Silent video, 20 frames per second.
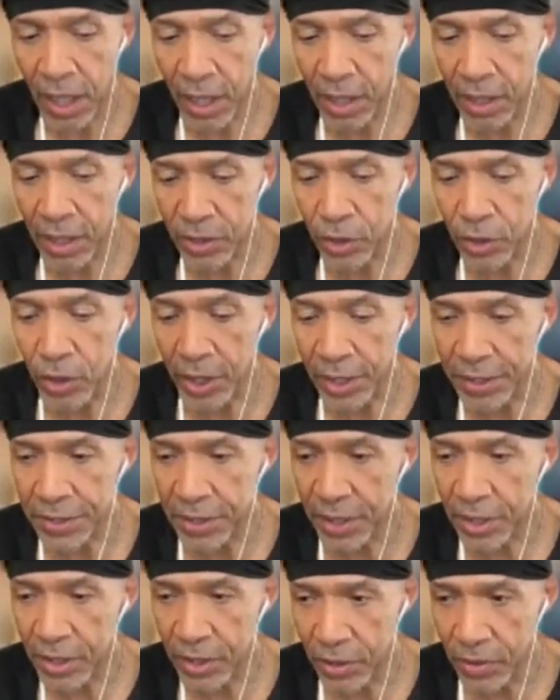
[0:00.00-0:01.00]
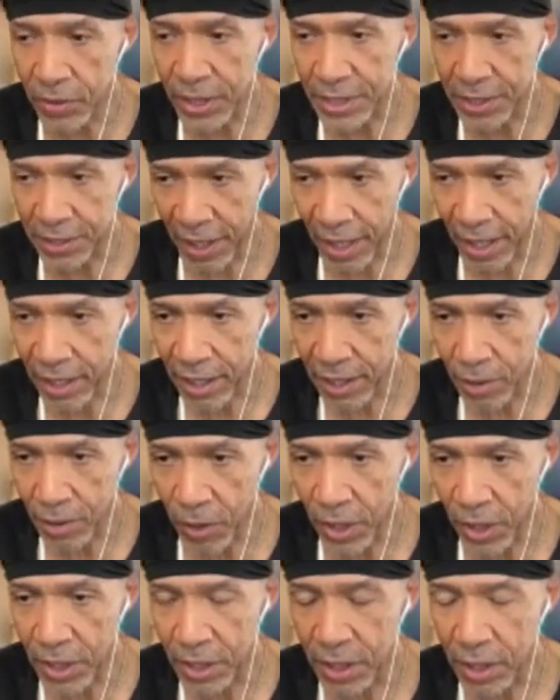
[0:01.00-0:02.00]
you're listening to exactly
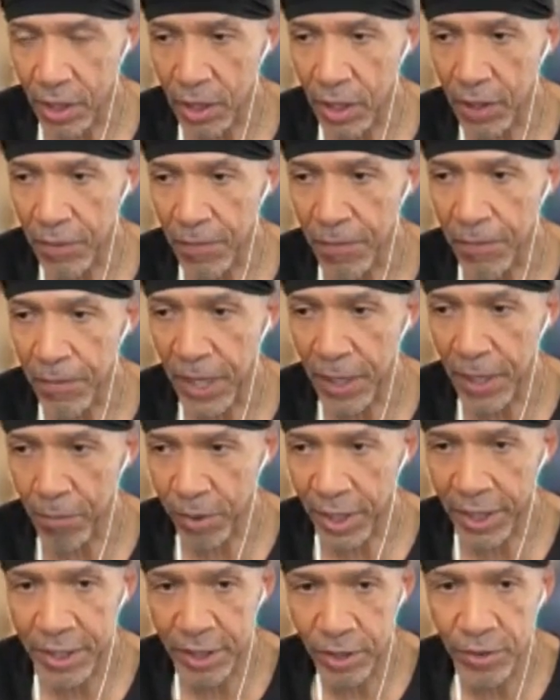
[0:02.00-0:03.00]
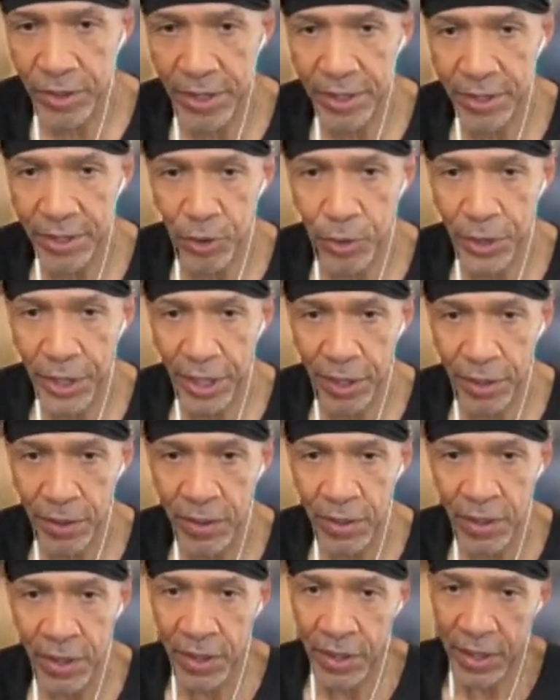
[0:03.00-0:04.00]
what they played you in the studio.
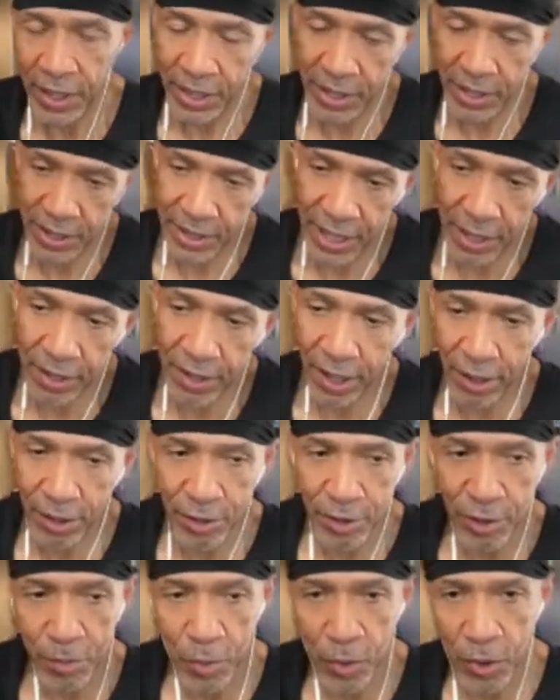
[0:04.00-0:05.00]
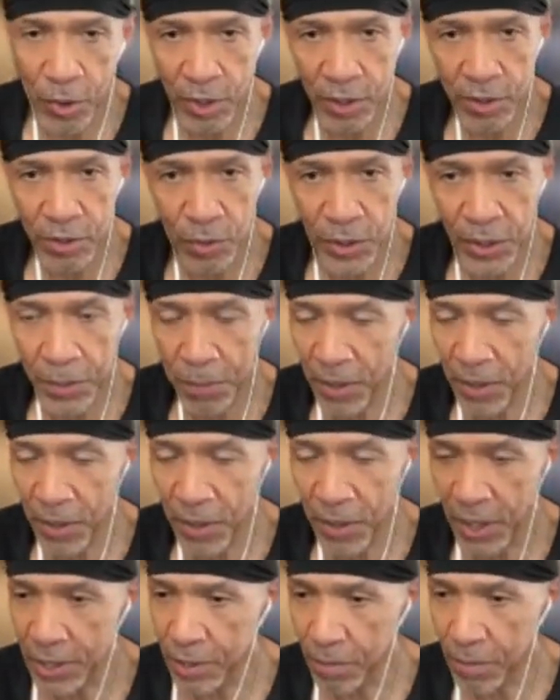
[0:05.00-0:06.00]
It's $10 more, $20
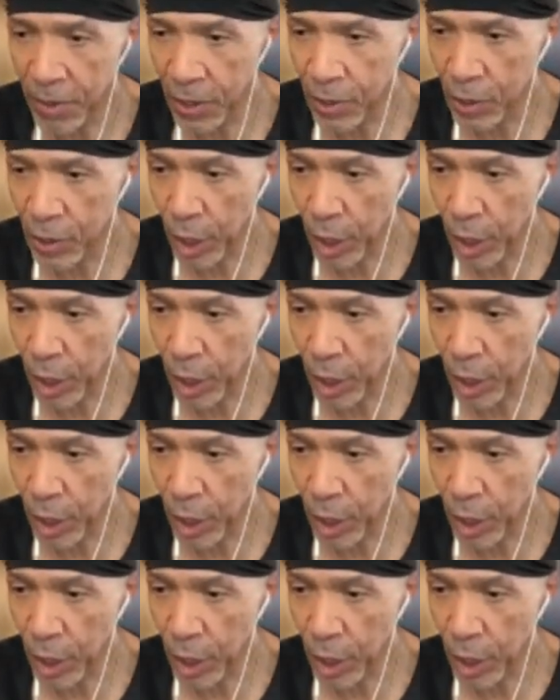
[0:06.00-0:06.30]
a month,